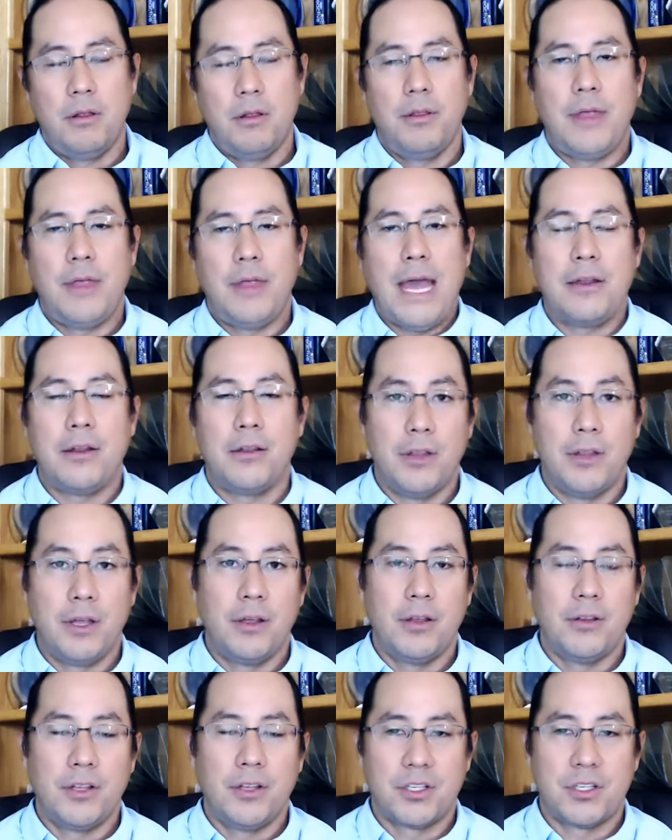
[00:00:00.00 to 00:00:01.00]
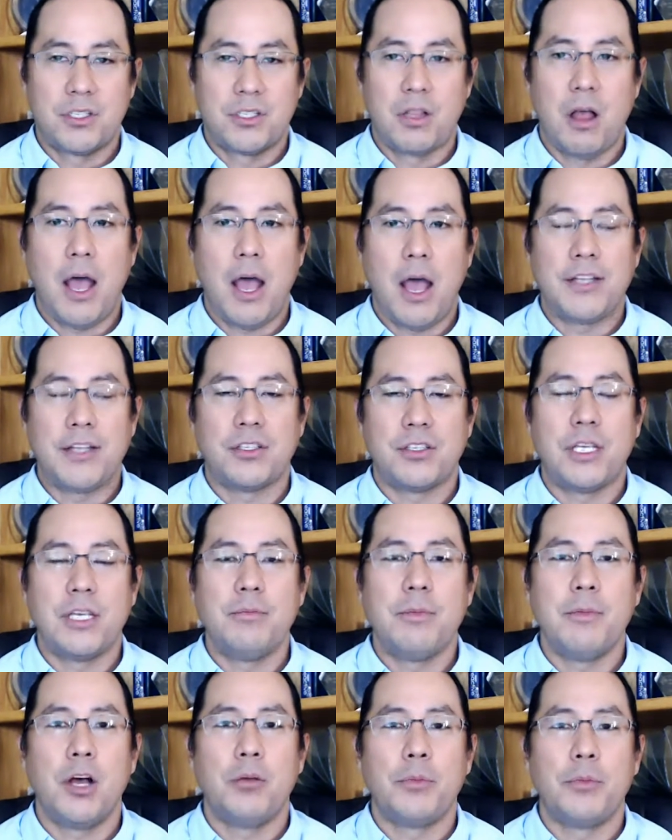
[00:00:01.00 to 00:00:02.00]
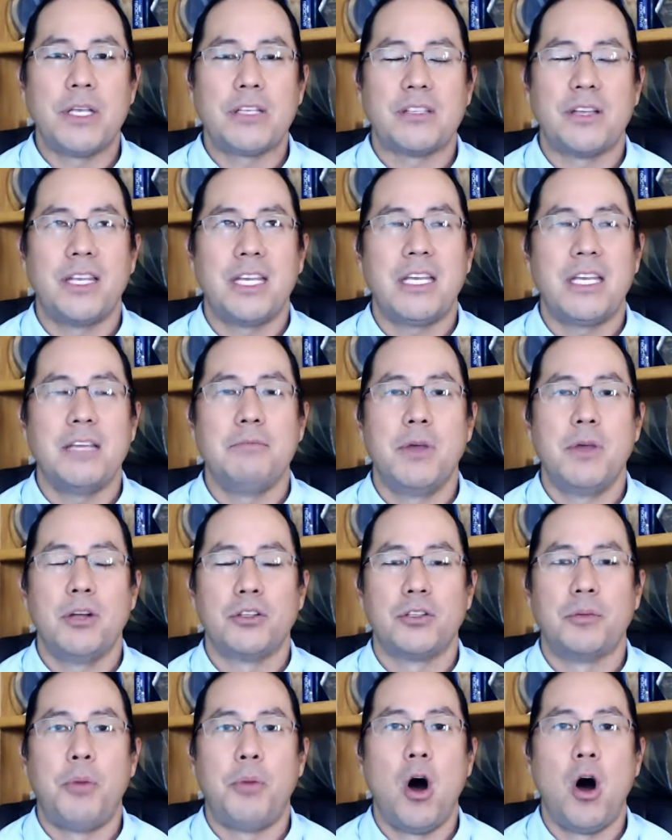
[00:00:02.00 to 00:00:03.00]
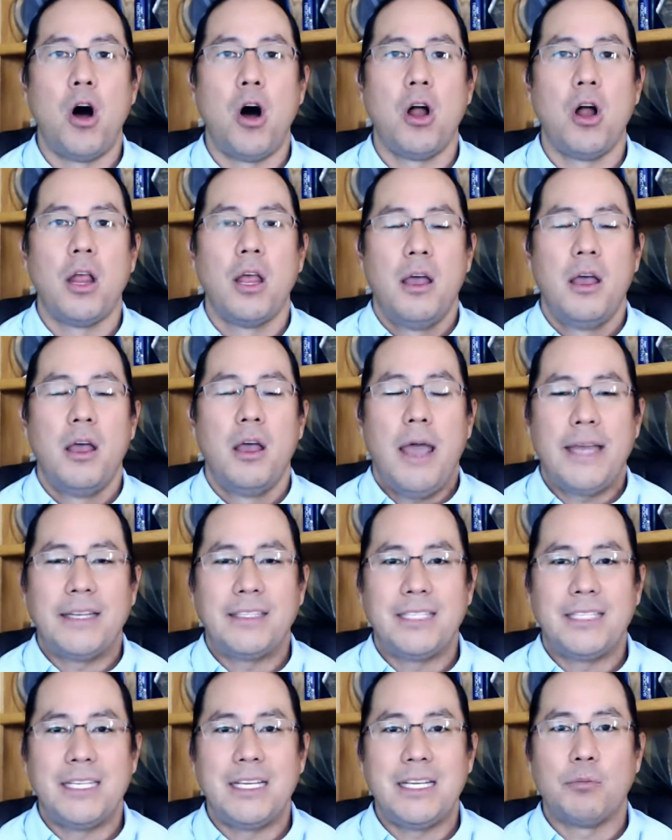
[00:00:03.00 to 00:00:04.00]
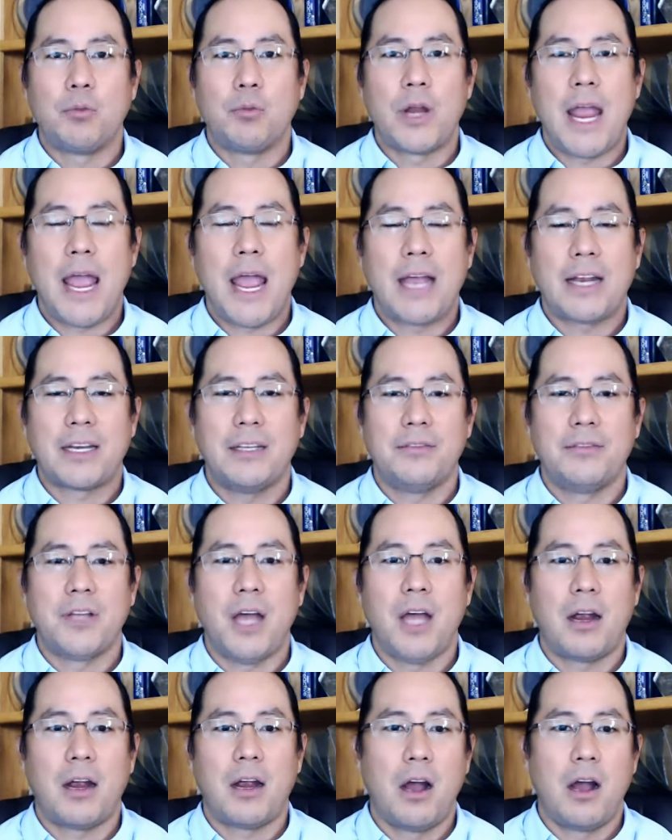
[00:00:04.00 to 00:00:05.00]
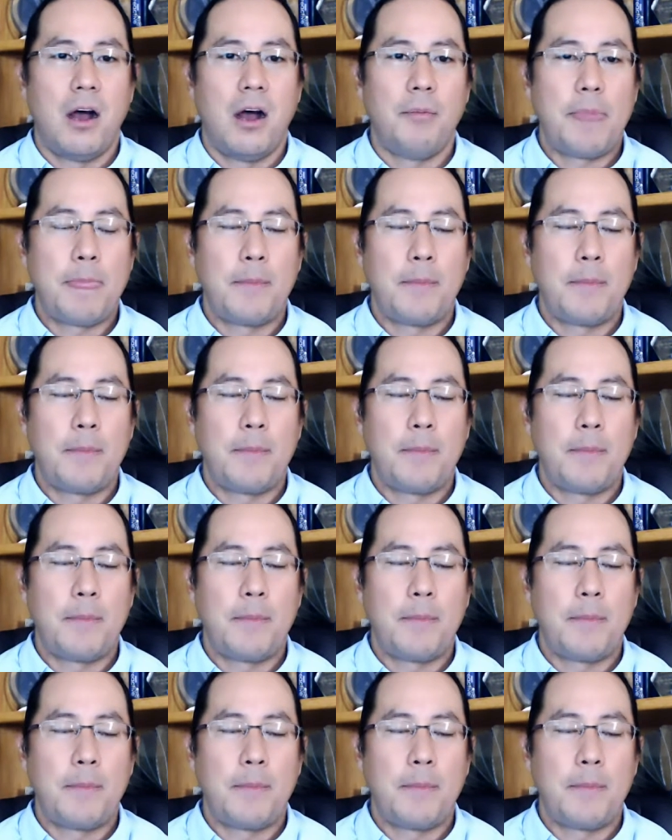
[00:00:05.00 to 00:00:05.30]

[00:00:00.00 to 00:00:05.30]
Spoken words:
the slides. Email me, send the email to paul@teamreactive.com.